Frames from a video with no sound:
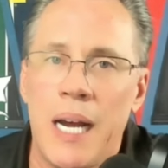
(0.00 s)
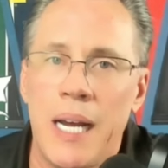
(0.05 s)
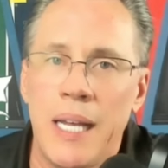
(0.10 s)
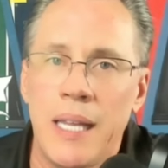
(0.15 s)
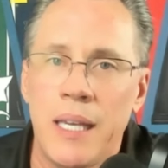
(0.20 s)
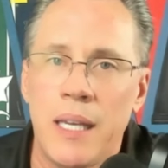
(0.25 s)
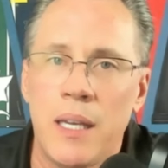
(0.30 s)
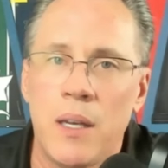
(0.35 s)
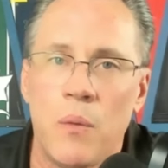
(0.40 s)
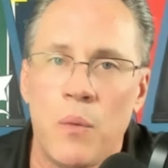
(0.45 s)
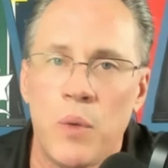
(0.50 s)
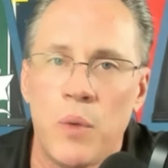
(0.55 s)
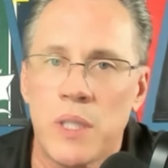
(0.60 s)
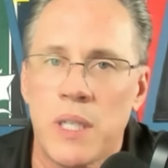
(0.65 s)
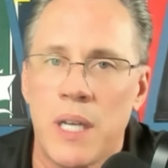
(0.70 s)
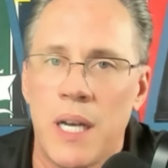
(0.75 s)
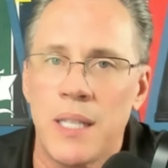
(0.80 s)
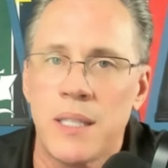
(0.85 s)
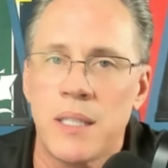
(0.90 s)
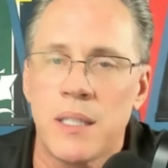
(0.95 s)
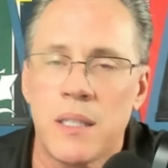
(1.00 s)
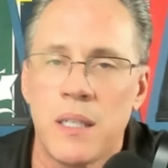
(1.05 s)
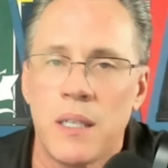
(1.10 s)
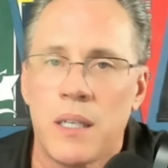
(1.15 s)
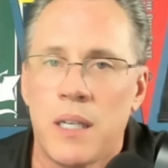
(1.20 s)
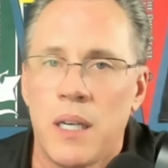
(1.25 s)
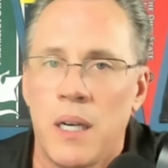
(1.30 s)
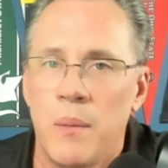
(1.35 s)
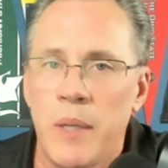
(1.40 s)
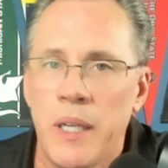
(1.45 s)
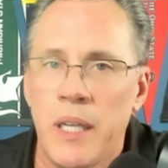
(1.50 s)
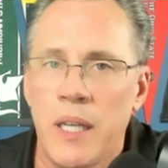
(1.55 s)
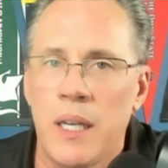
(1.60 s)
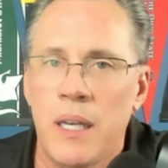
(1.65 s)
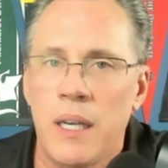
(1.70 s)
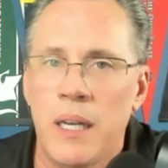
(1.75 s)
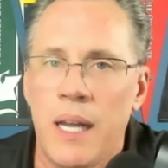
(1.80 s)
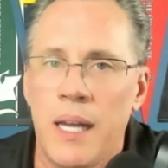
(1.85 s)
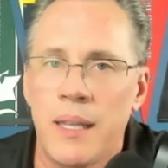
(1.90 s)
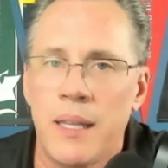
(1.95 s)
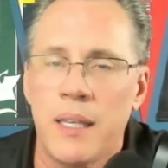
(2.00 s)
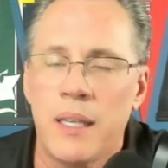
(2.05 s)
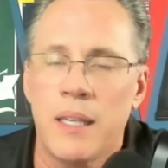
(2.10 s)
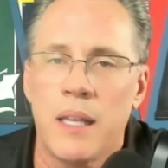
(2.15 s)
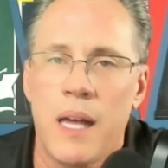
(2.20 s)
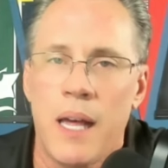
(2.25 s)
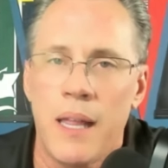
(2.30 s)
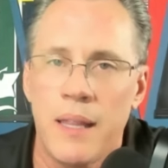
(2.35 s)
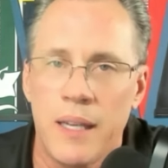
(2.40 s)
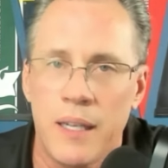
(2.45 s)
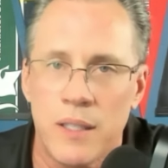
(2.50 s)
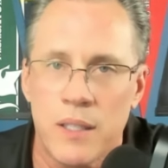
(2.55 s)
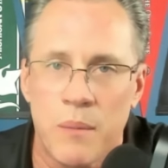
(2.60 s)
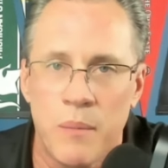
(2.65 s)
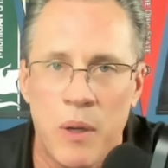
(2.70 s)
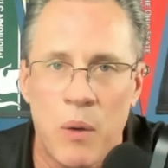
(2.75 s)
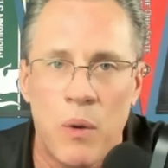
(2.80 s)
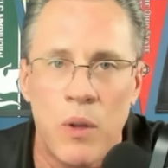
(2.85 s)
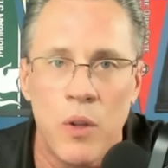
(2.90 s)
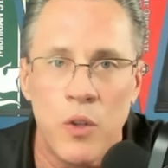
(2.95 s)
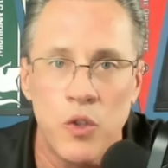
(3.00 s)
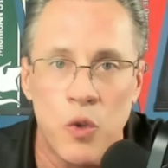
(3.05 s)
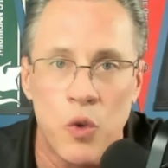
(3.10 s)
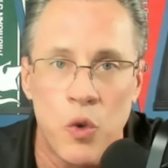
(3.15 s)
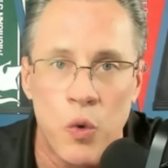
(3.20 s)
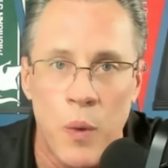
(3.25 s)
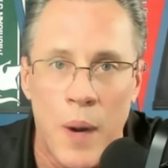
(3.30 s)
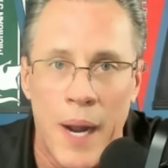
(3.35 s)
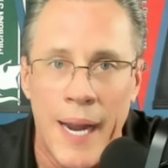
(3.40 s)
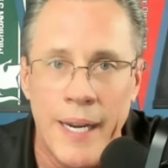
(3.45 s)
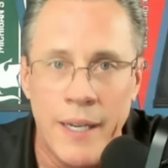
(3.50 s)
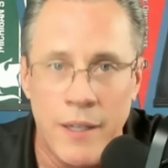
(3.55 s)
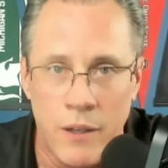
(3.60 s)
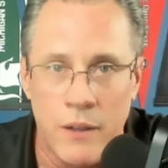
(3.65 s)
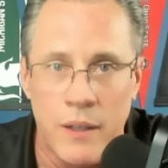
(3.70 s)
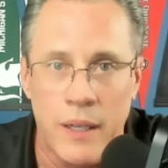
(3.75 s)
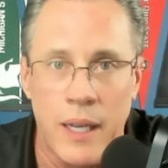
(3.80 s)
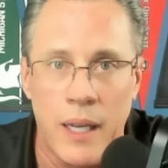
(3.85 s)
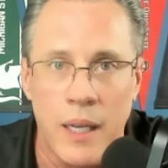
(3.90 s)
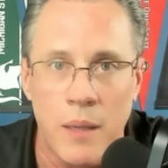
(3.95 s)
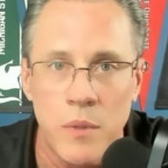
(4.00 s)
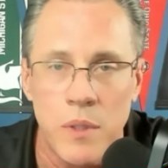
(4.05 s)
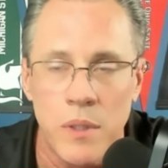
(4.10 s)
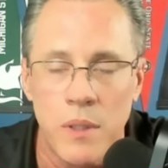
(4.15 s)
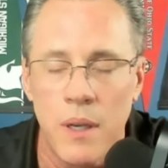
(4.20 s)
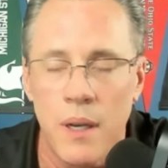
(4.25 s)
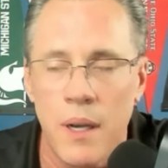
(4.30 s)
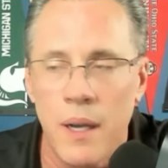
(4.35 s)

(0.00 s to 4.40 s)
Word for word: I think Wisconsin's going to come in, and I think I think it's going to be one of those grinder games.